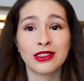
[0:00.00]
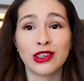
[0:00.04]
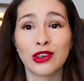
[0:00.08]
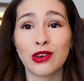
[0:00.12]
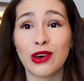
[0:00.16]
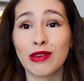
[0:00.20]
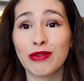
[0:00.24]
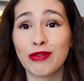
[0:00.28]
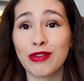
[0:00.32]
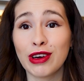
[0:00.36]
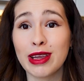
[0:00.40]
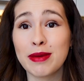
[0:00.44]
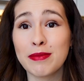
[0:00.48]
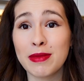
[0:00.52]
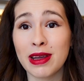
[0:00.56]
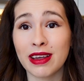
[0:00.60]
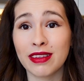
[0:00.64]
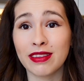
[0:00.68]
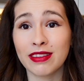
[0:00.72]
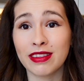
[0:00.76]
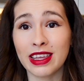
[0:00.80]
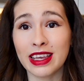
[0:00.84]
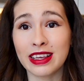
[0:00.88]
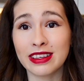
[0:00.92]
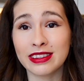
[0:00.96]
There are three
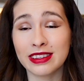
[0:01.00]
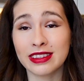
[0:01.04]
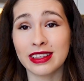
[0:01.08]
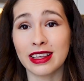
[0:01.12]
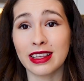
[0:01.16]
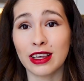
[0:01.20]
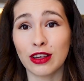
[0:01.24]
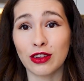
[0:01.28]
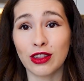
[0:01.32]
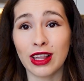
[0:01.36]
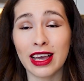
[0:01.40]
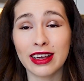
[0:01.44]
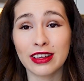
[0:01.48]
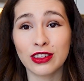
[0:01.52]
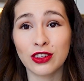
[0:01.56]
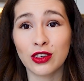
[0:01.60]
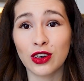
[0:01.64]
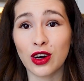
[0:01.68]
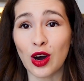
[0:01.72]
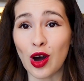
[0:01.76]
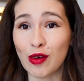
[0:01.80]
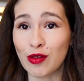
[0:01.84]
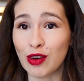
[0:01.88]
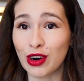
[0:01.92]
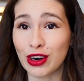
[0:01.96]
main things that I'd like to
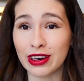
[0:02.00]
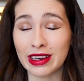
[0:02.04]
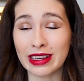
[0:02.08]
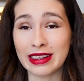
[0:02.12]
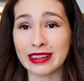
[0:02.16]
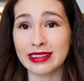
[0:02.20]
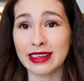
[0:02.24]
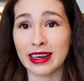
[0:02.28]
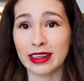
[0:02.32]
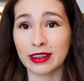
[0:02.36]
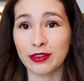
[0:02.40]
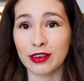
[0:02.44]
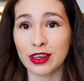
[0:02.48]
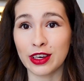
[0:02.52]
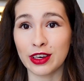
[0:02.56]
cover in that